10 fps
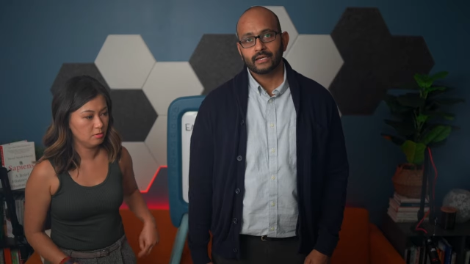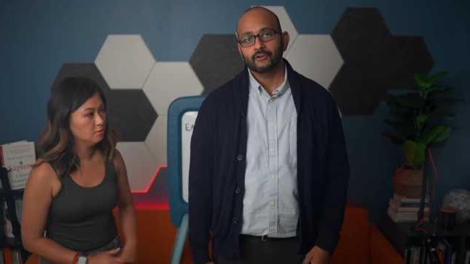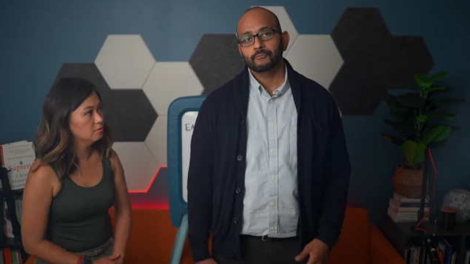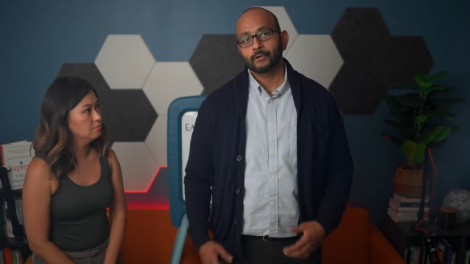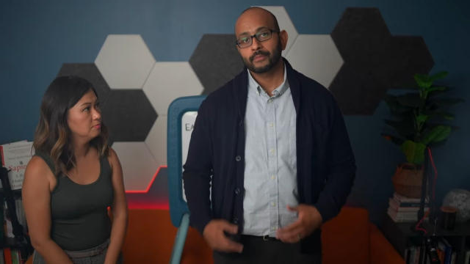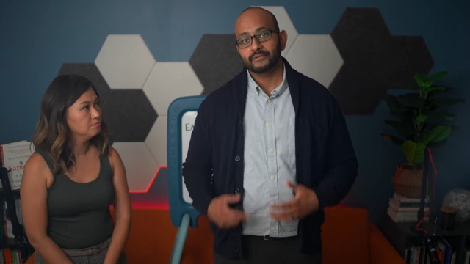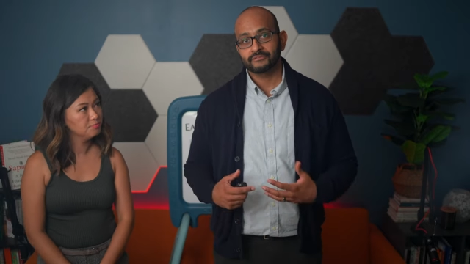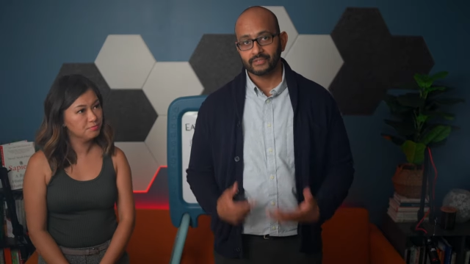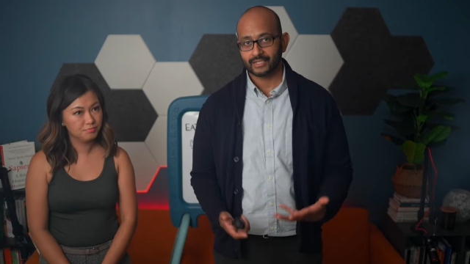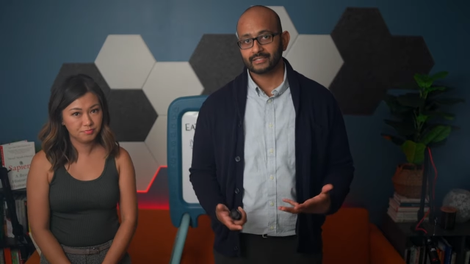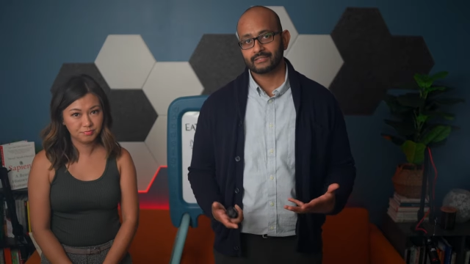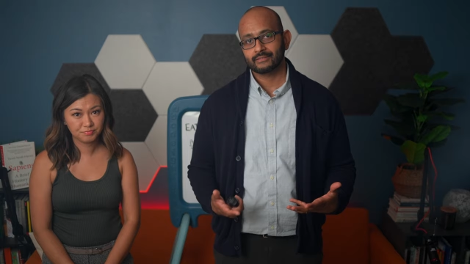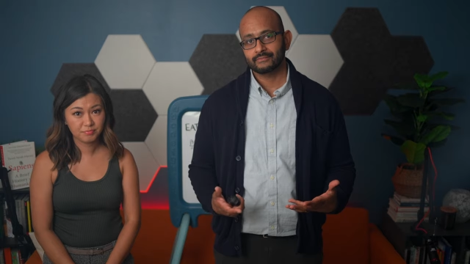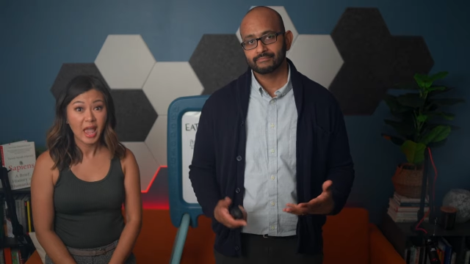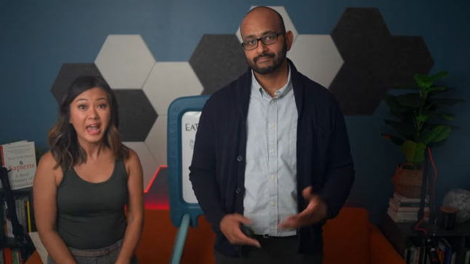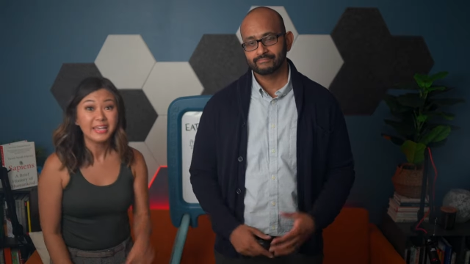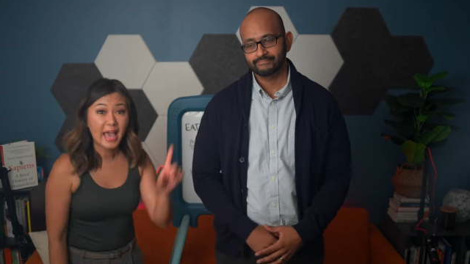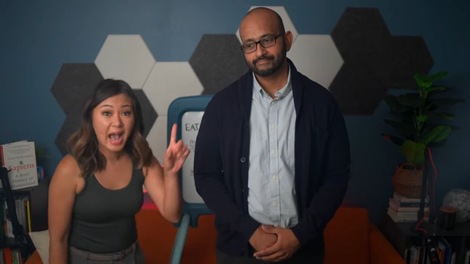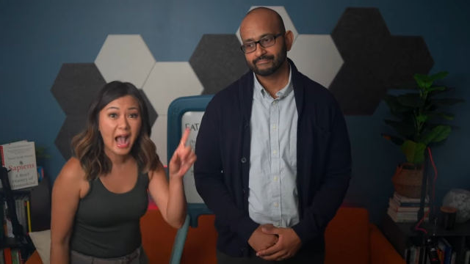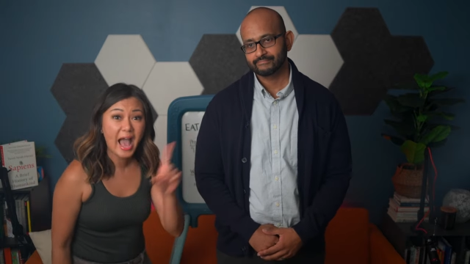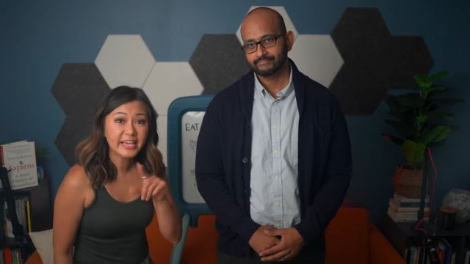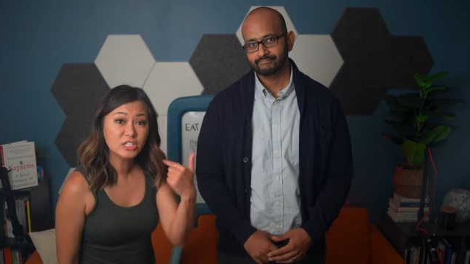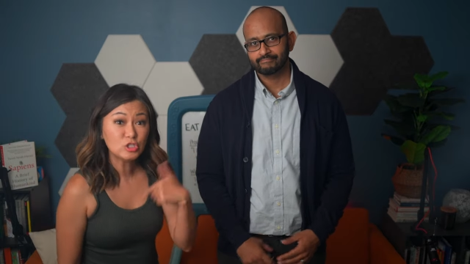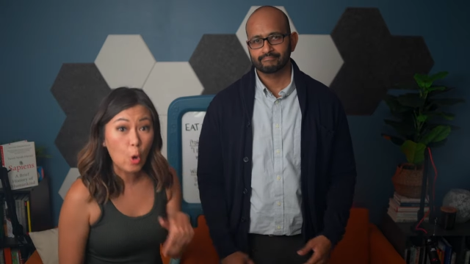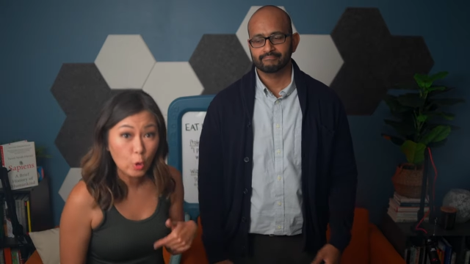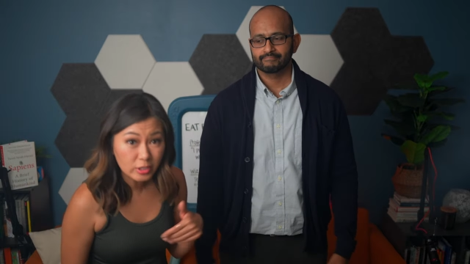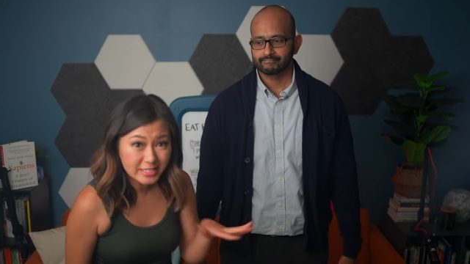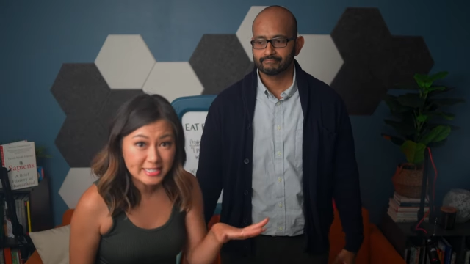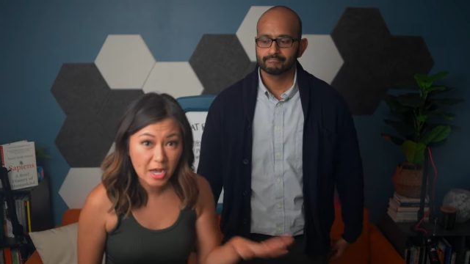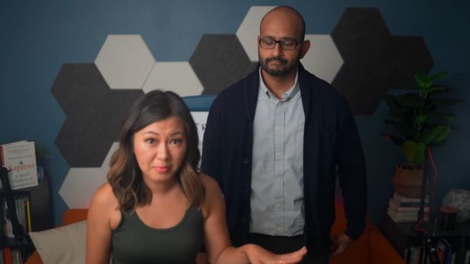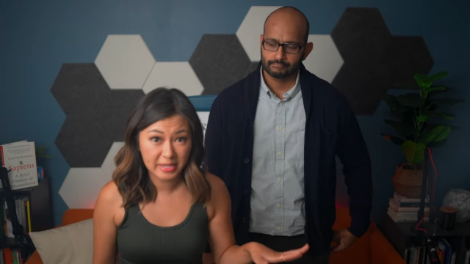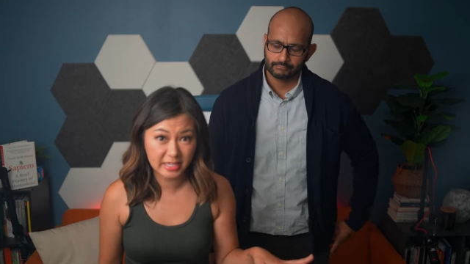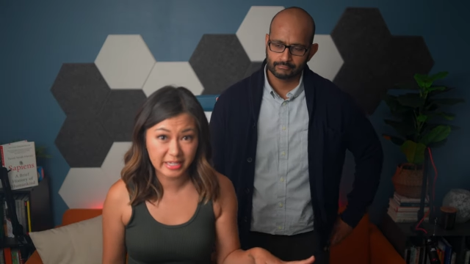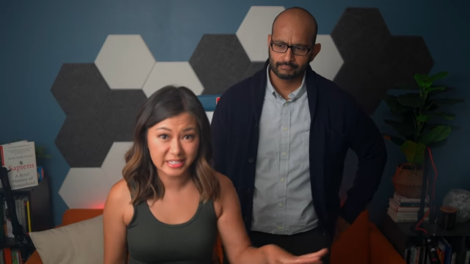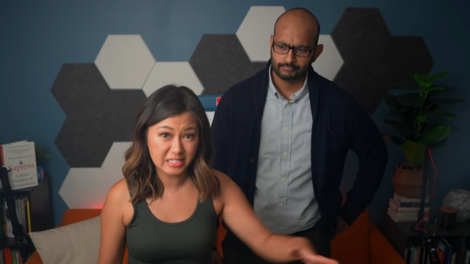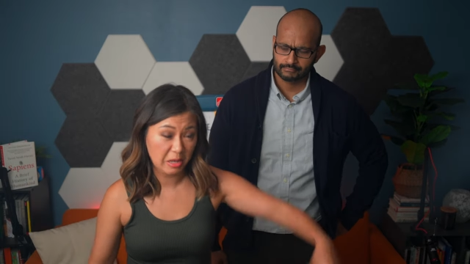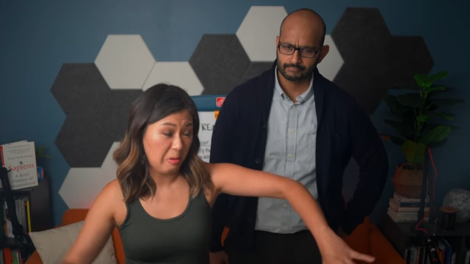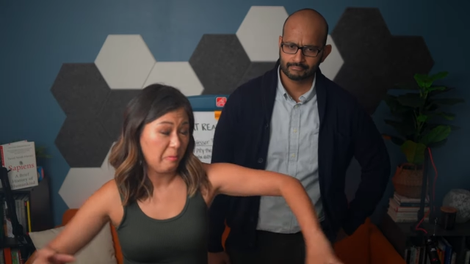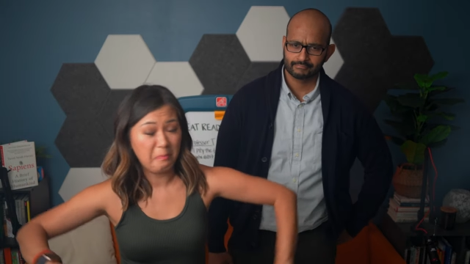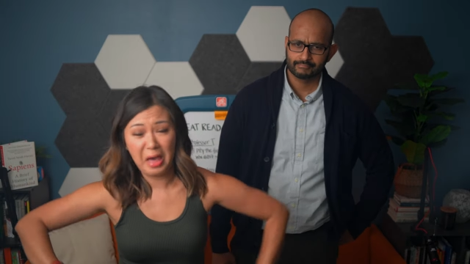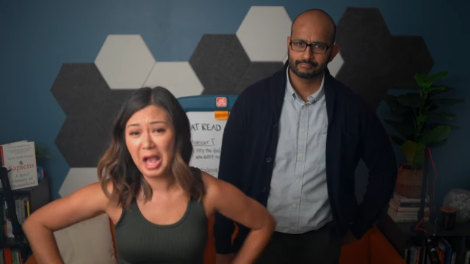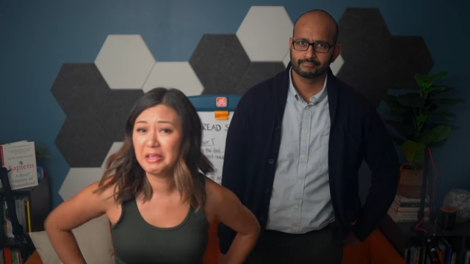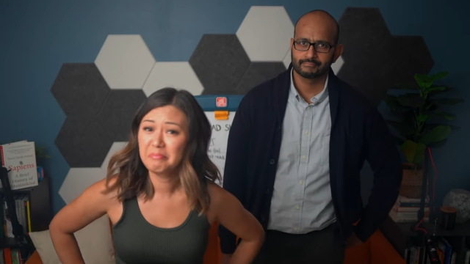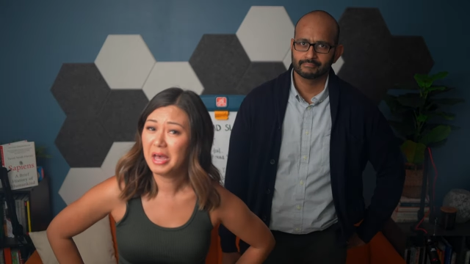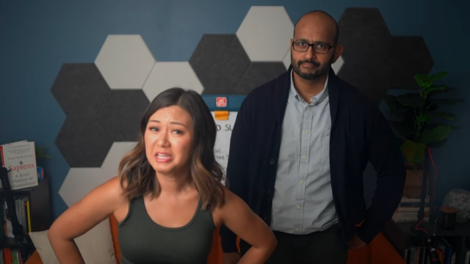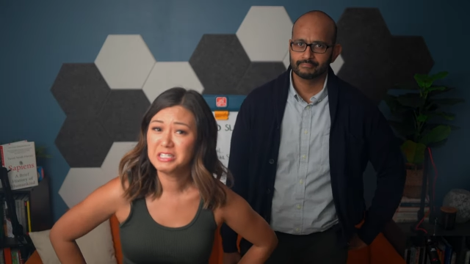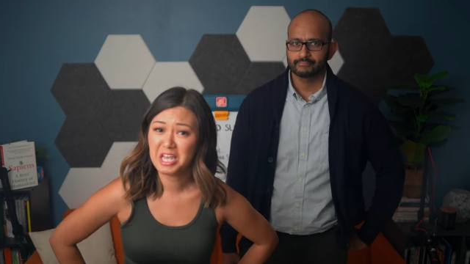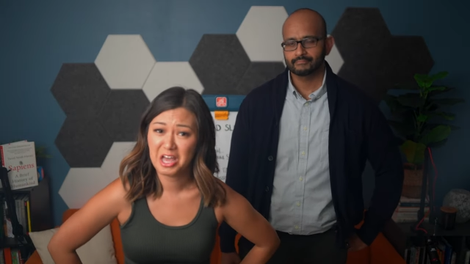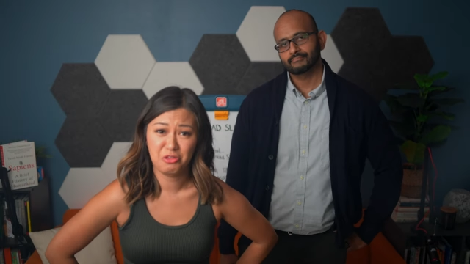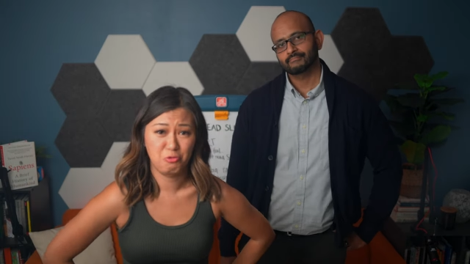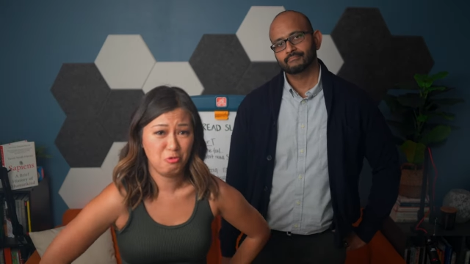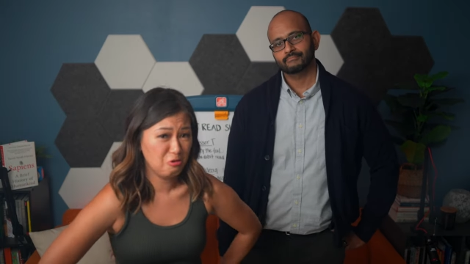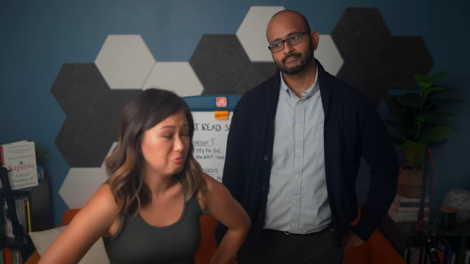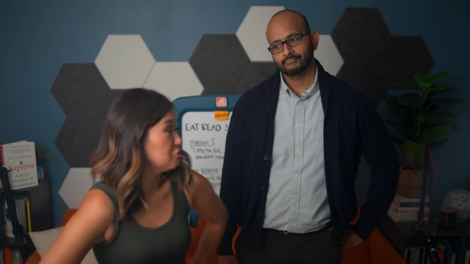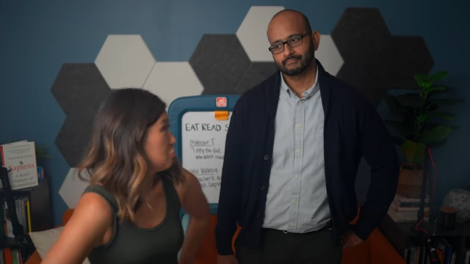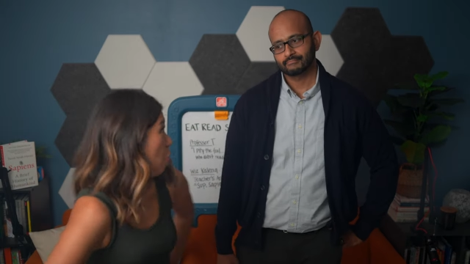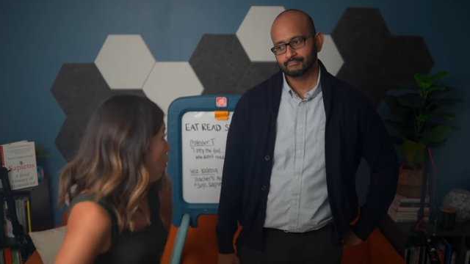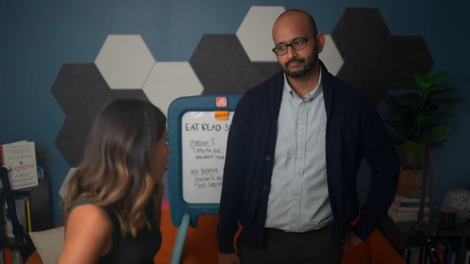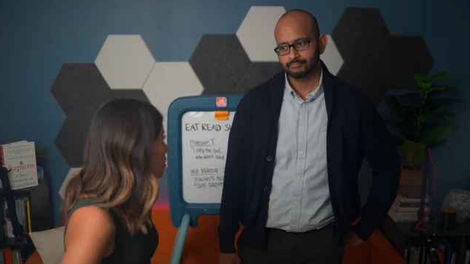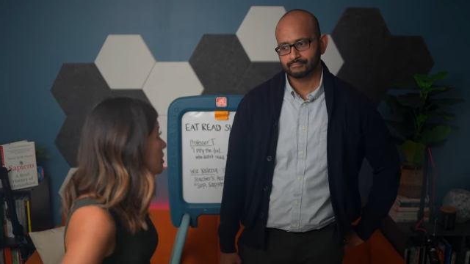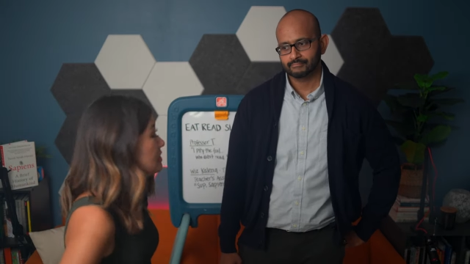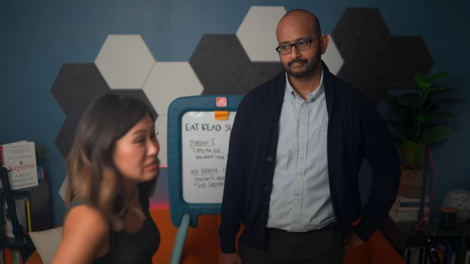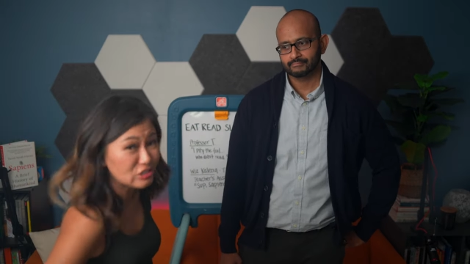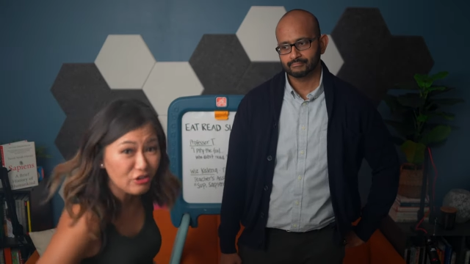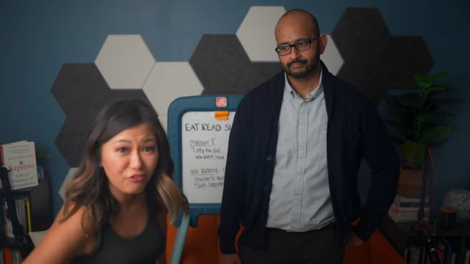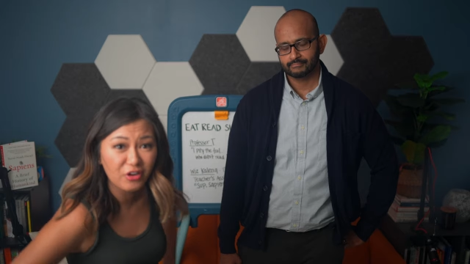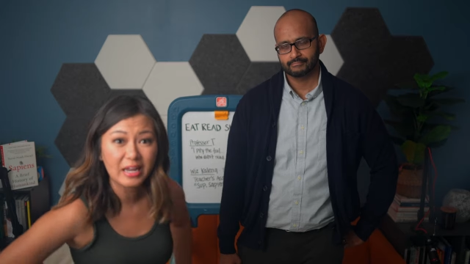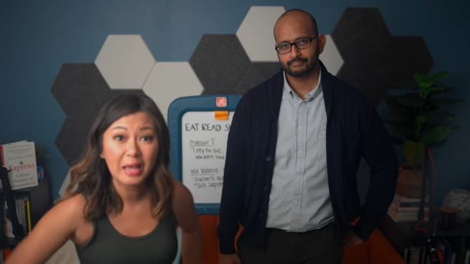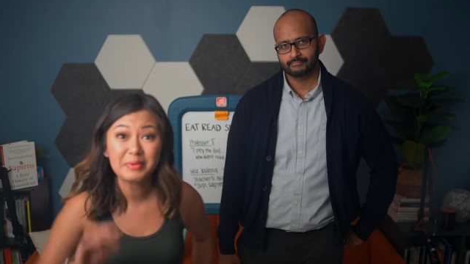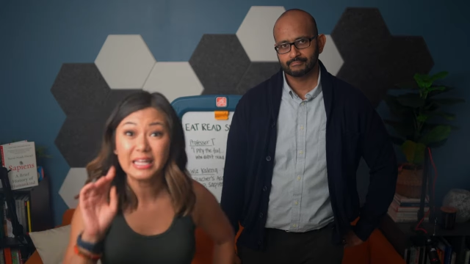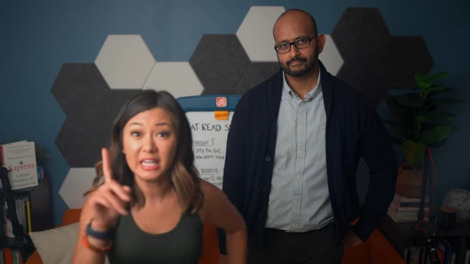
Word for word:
Speaker 1: of permanent flux.
Speaker 2: Yeah, I can totally tell my kids, back in my day, the world was totally different. I mean,